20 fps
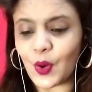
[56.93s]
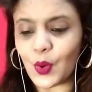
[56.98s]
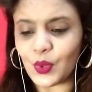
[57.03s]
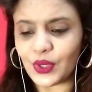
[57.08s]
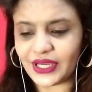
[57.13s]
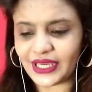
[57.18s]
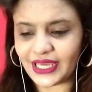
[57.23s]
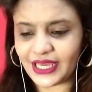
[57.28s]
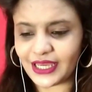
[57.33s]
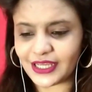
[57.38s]

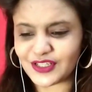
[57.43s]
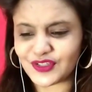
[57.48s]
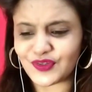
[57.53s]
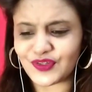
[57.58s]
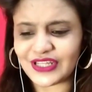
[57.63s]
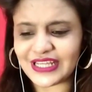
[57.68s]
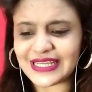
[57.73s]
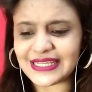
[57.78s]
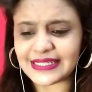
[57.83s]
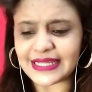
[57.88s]
Okay,
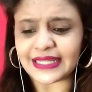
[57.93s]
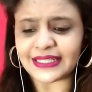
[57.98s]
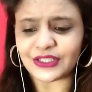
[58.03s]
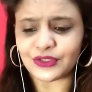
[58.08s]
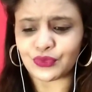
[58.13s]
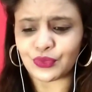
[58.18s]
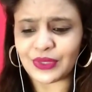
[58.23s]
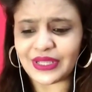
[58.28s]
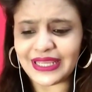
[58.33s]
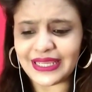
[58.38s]
so these are
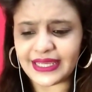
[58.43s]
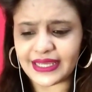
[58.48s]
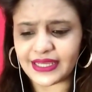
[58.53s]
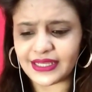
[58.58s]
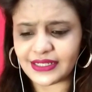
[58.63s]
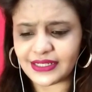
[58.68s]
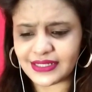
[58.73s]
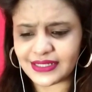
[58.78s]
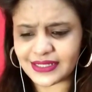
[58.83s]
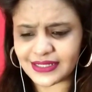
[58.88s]
three
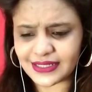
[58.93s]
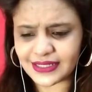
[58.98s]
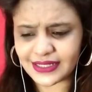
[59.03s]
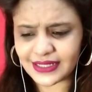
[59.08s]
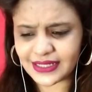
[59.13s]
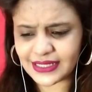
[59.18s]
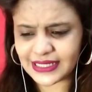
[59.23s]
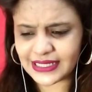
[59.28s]
kids.